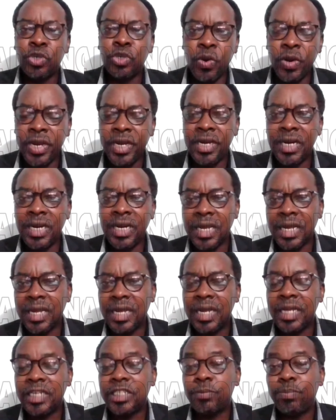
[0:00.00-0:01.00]
throwing
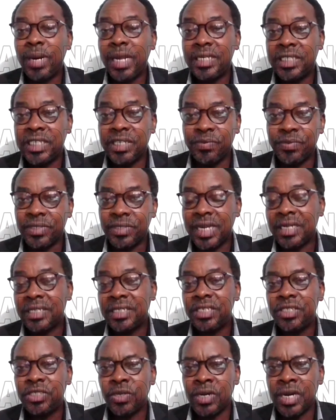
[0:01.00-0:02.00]
uh, expletives
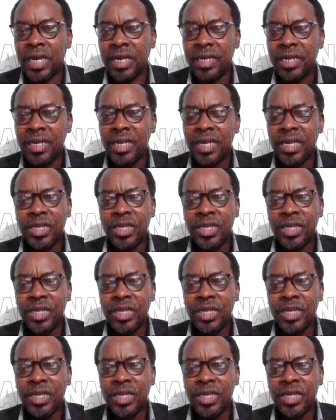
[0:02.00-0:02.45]
at each other.